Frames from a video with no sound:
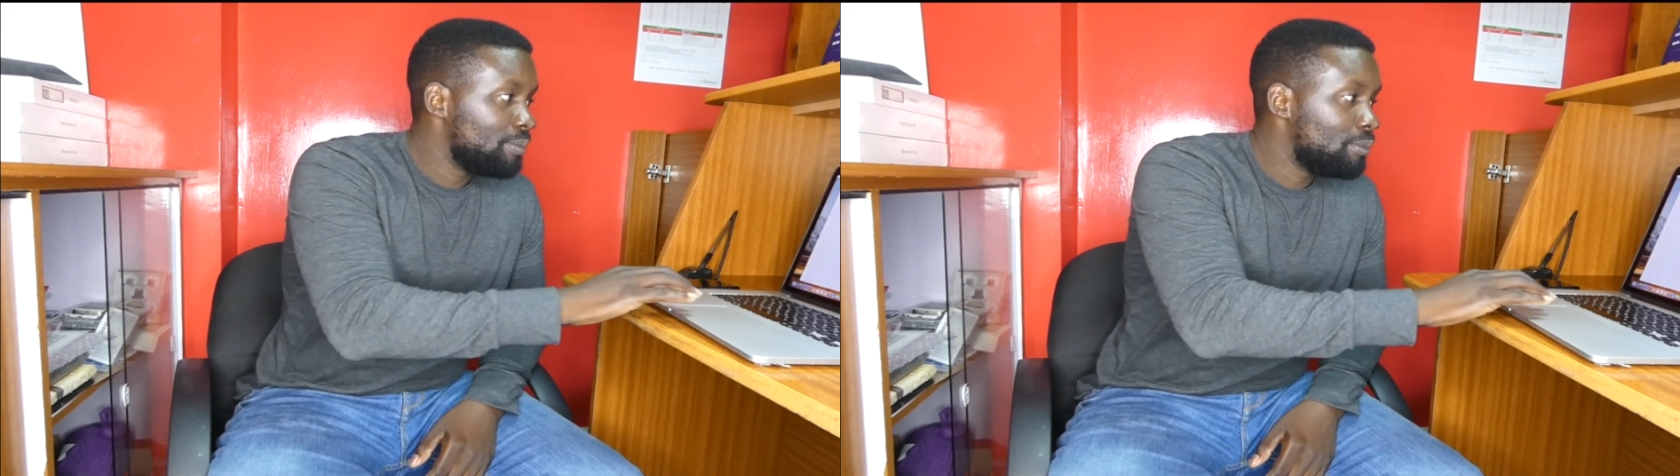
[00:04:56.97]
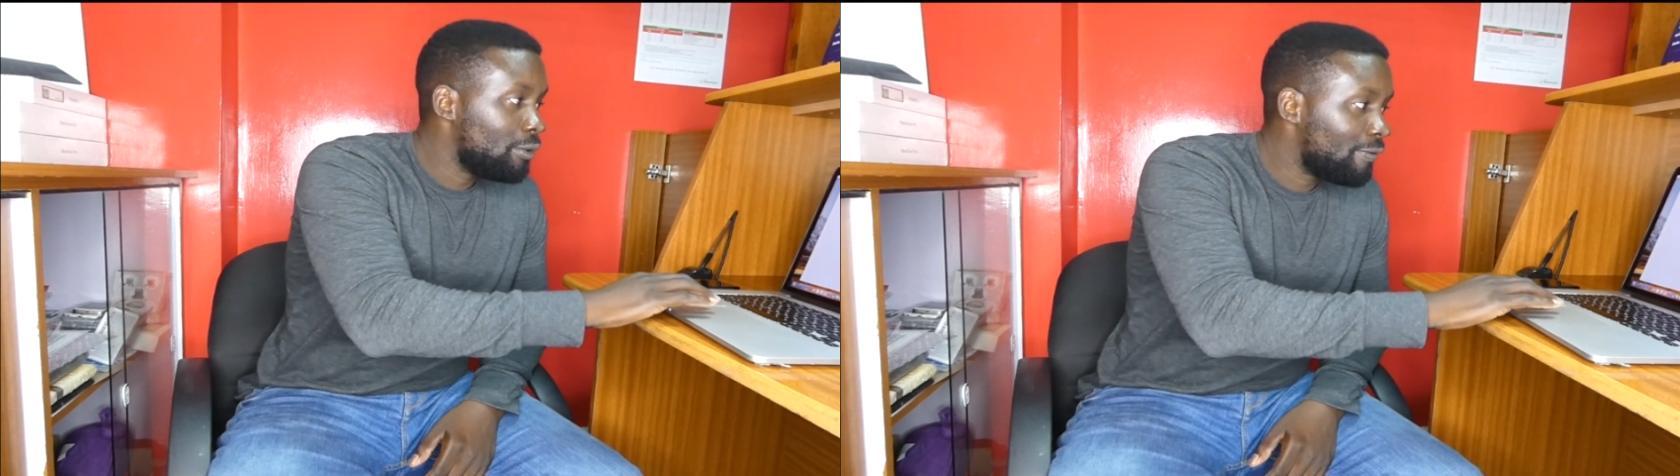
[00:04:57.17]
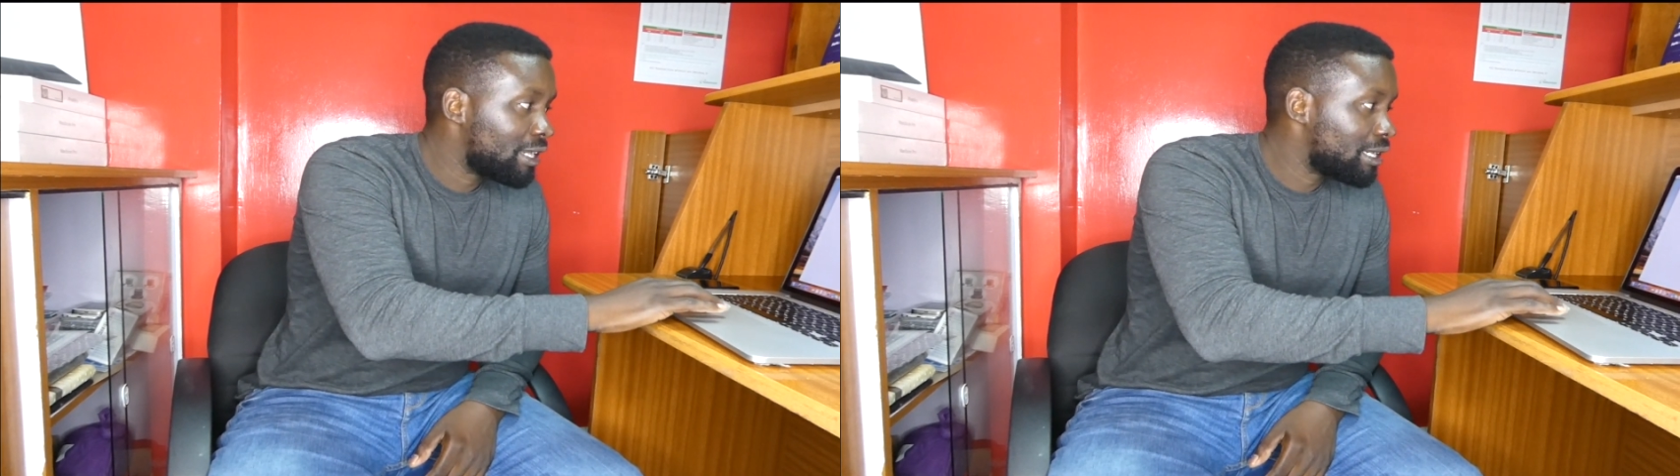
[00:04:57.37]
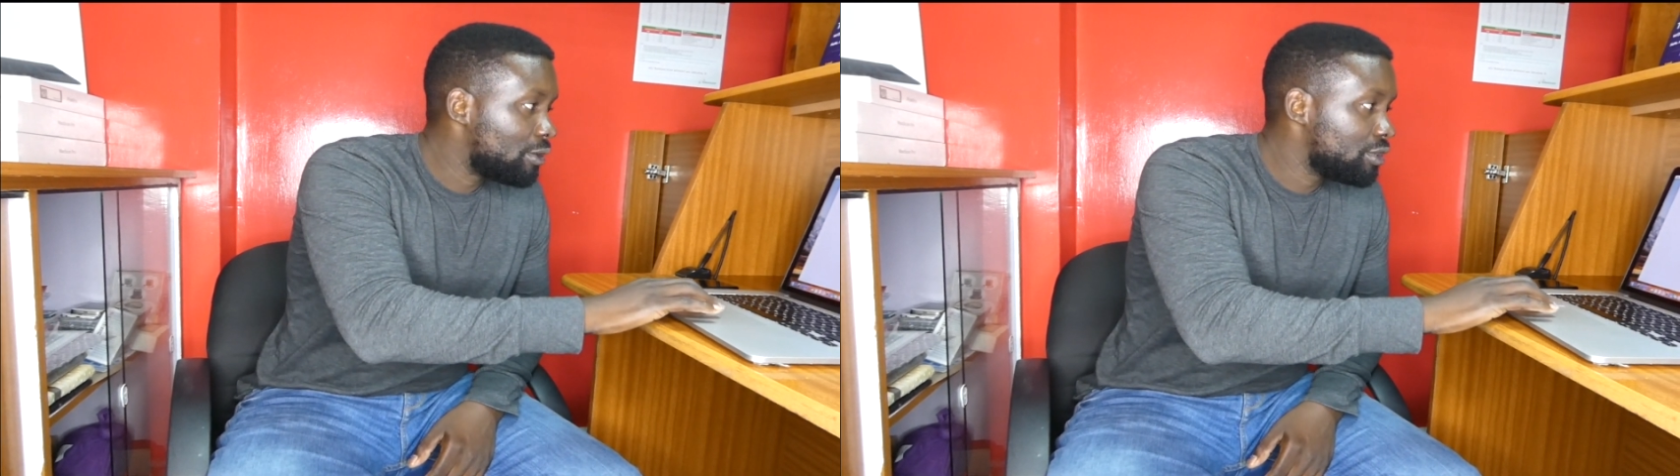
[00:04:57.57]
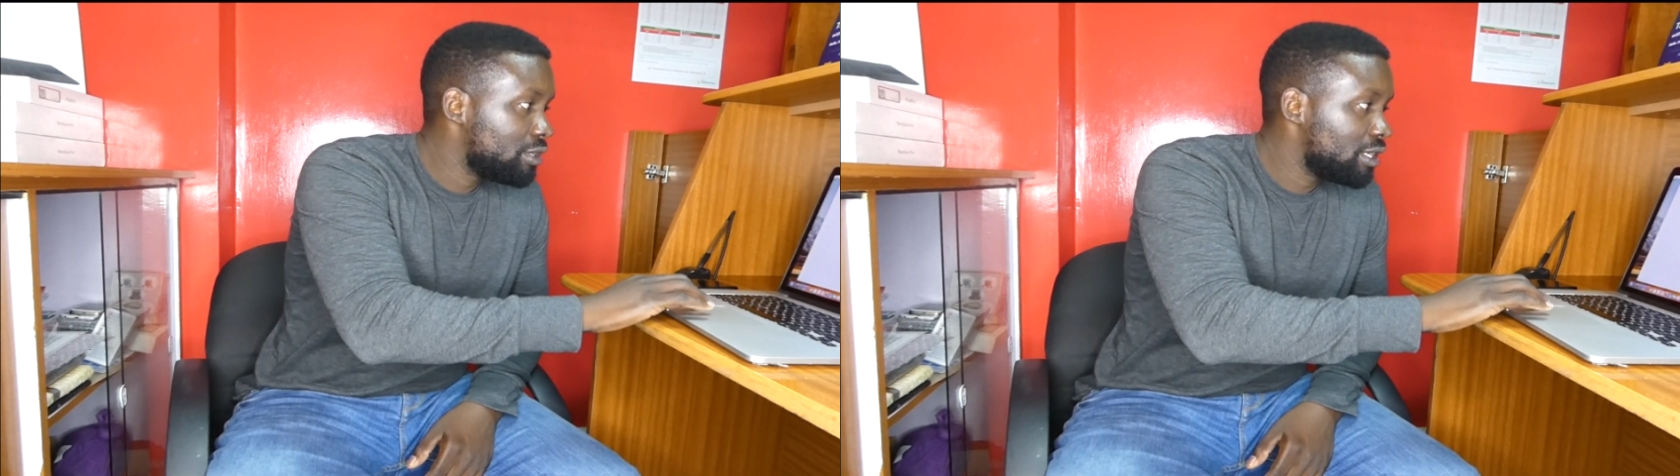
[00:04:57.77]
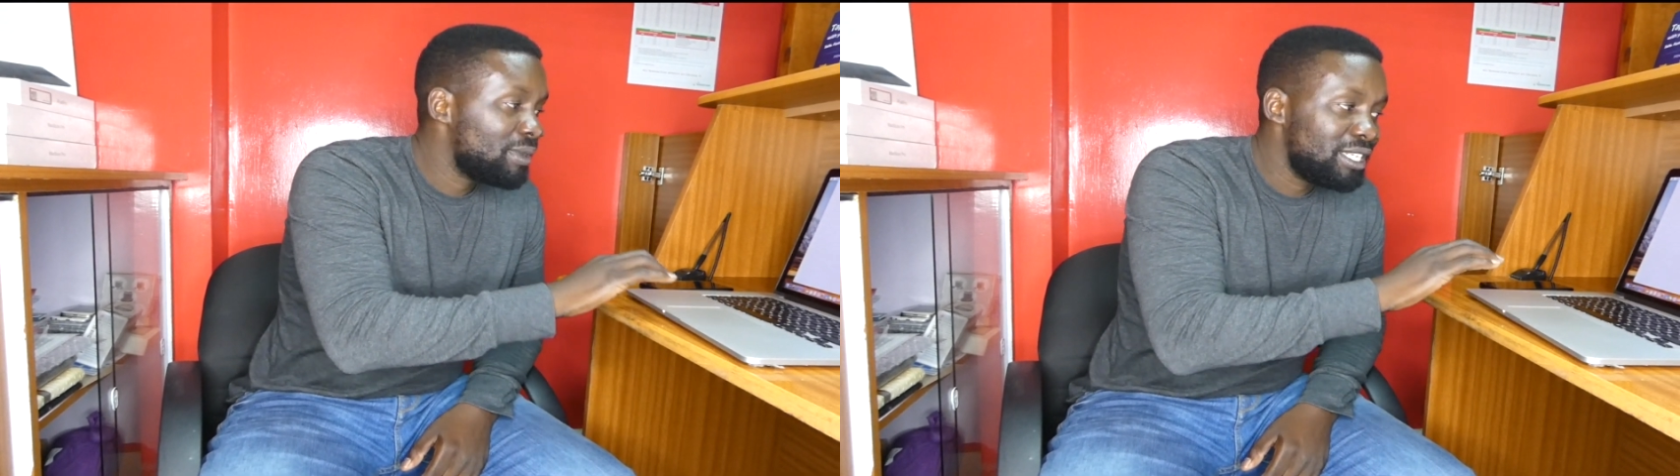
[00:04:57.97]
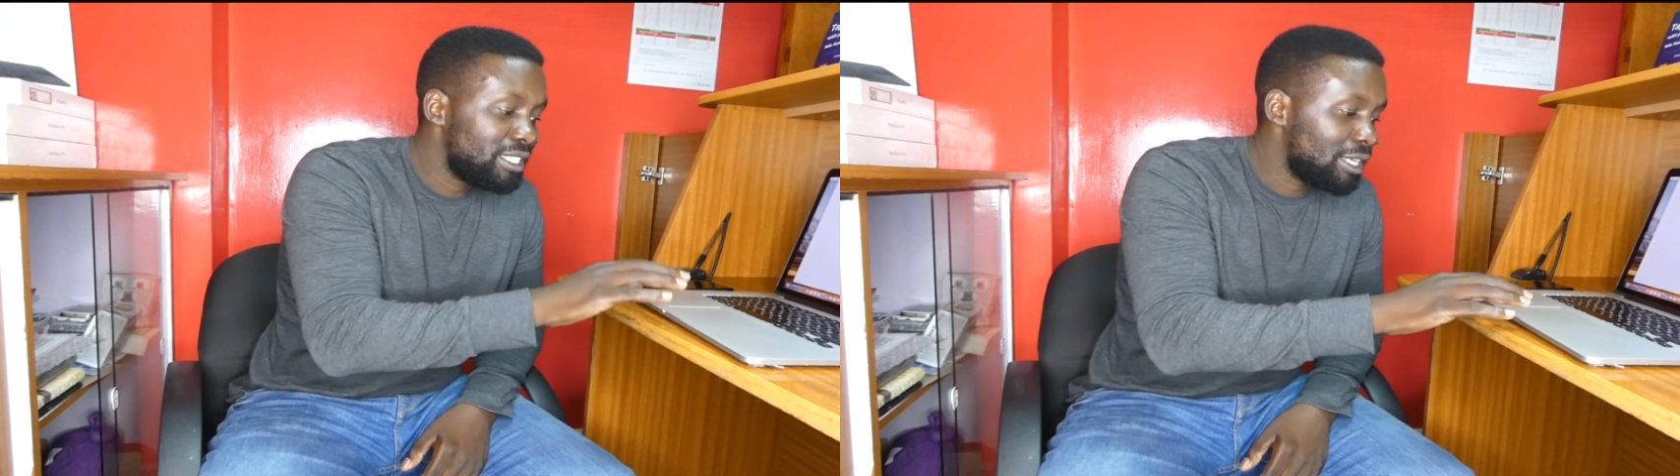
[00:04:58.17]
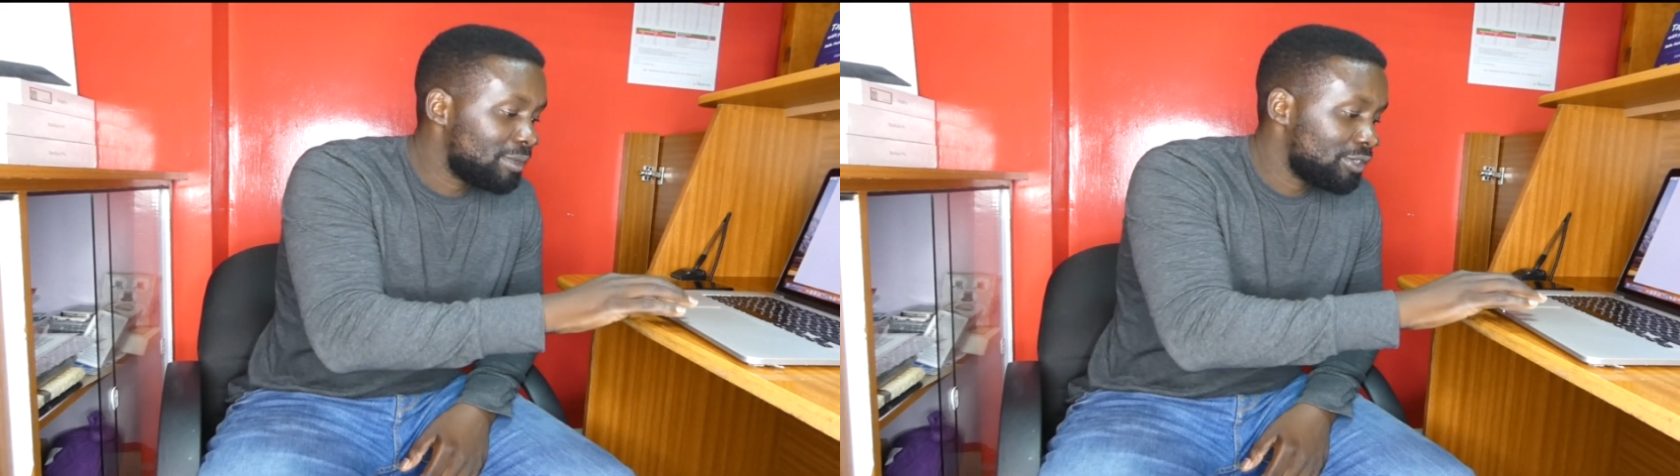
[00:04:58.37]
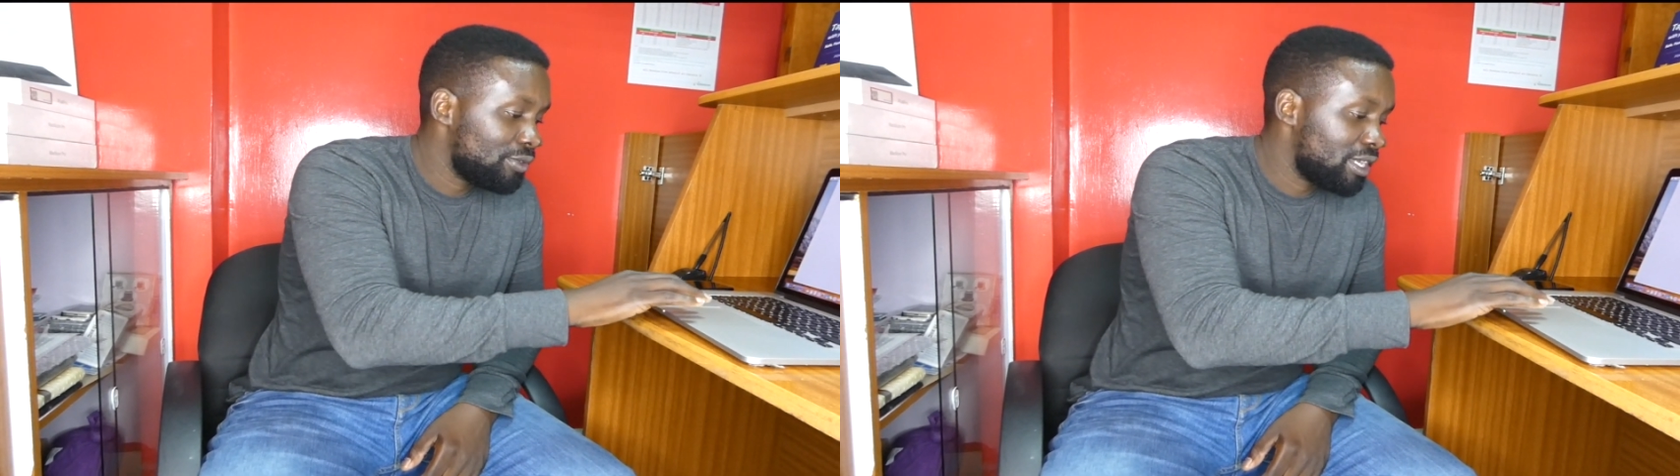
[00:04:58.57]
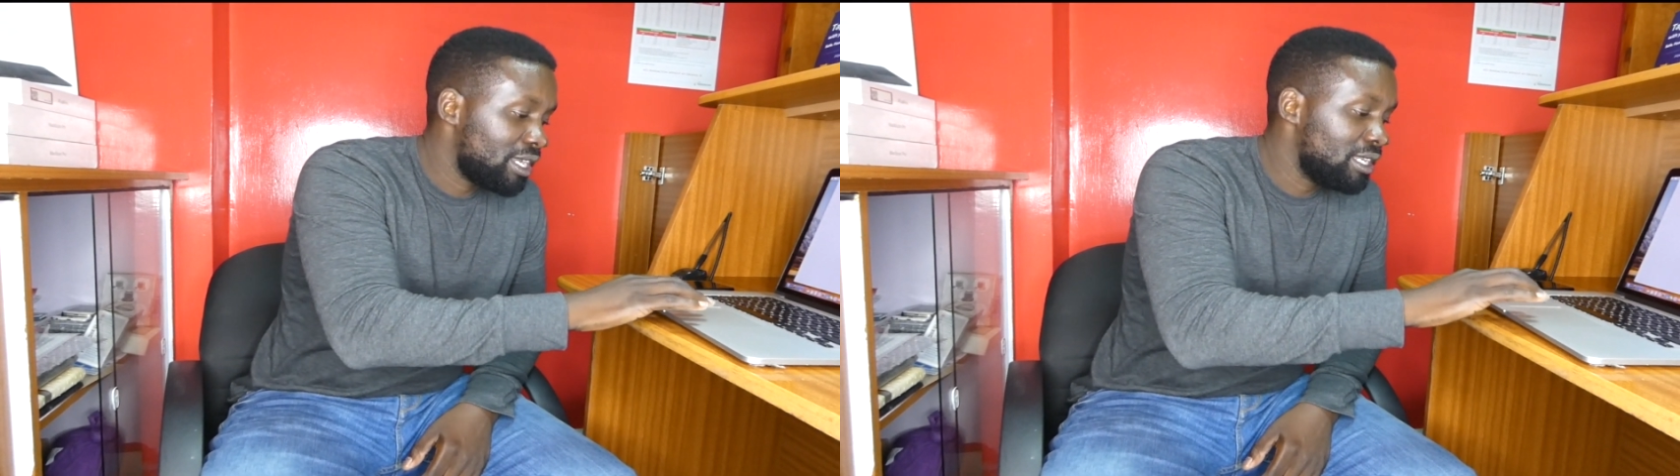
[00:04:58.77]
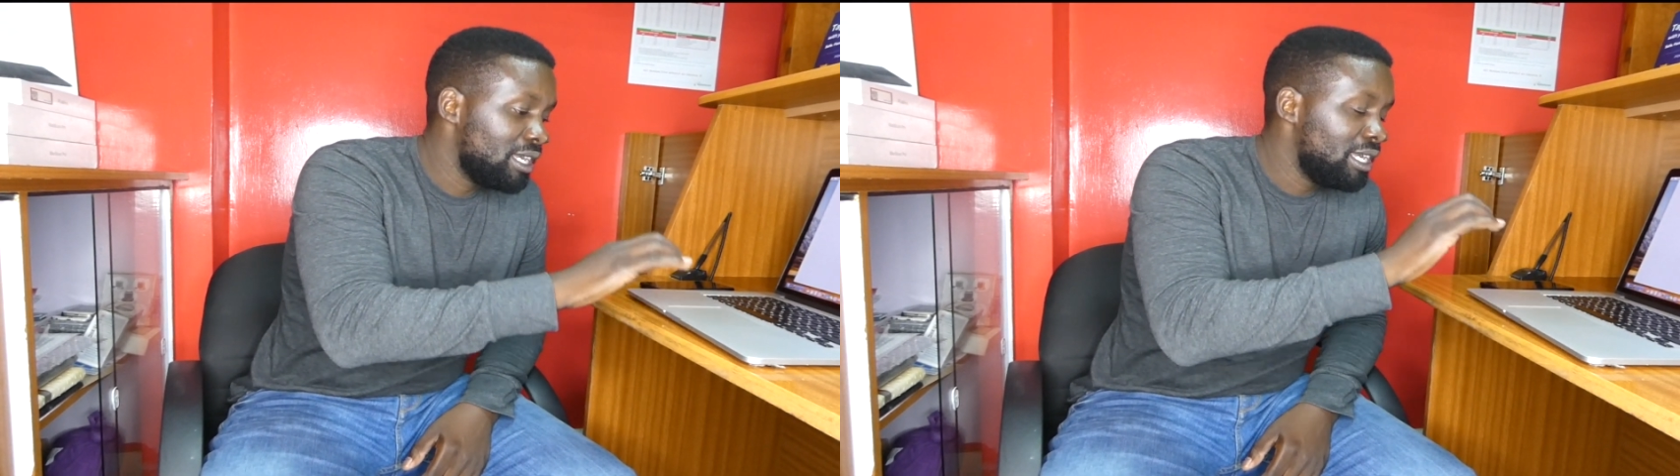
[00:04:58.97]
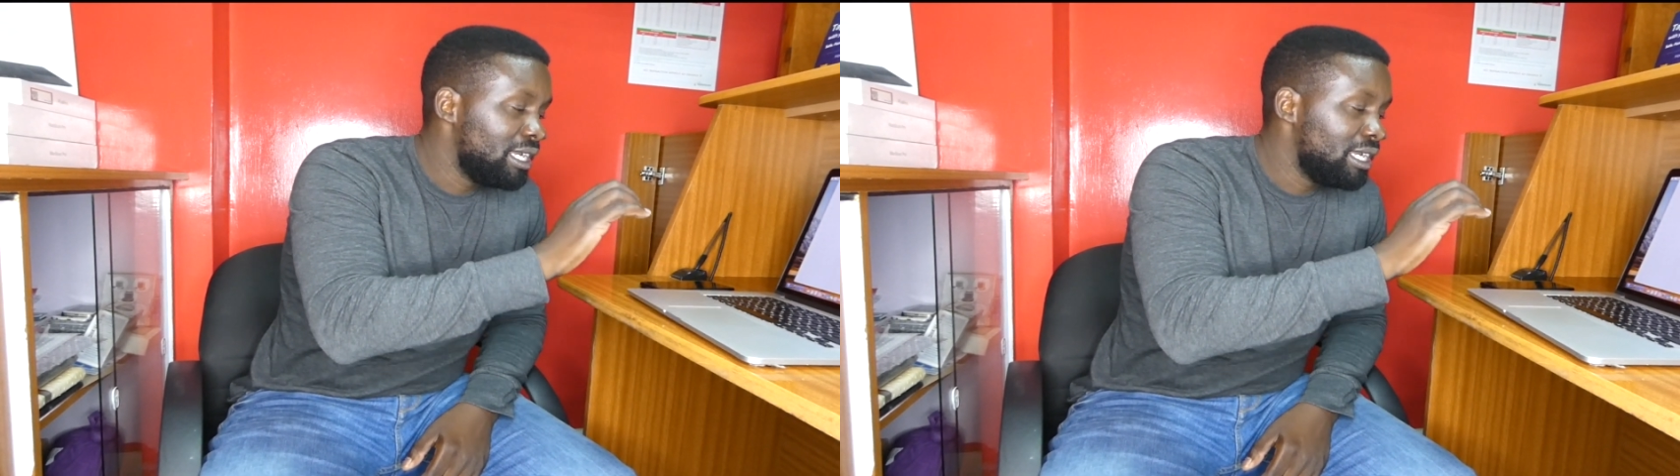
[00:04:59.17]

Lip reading: Move around many times as you can.